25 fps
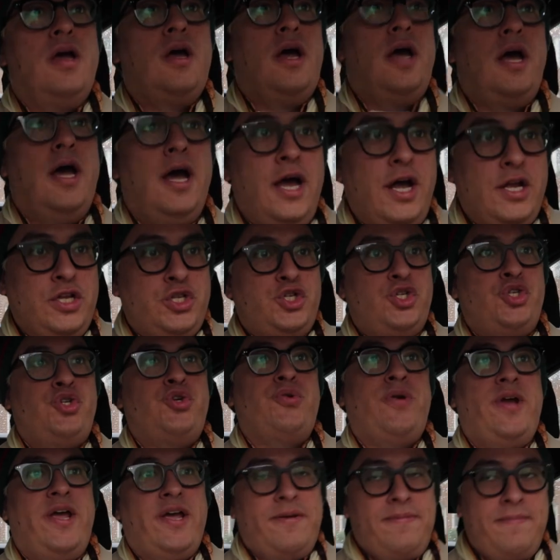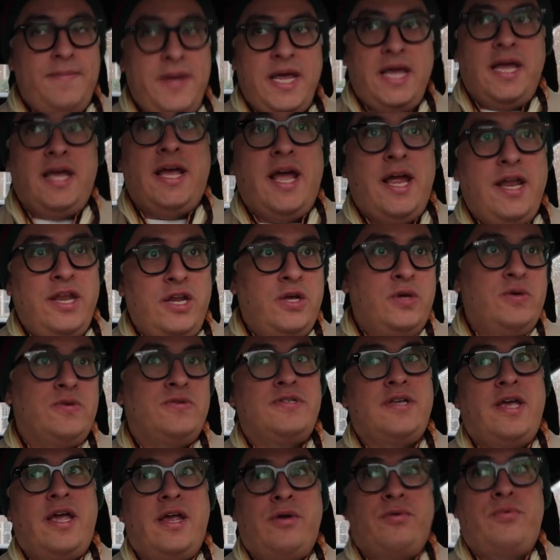uh, trick me and
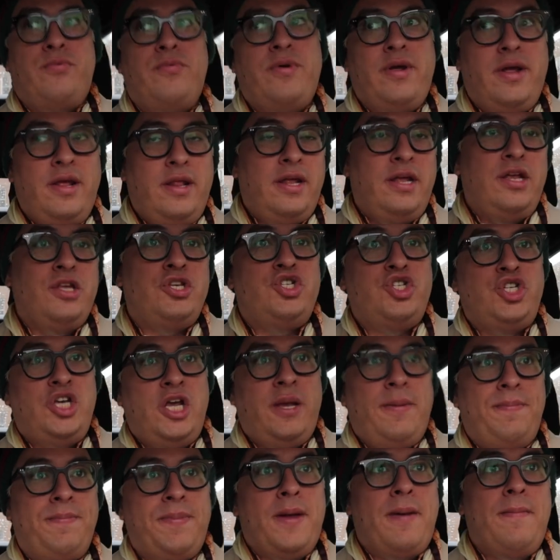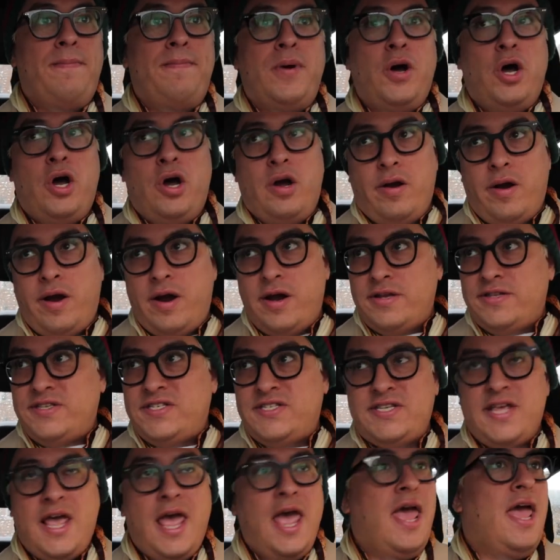use like really cheap
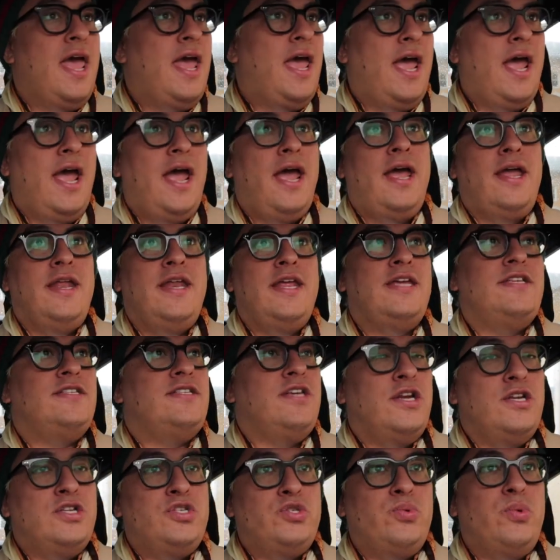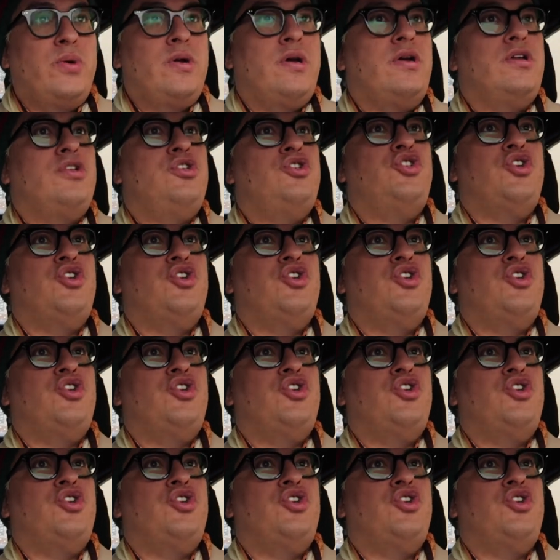parts and he didn't do a good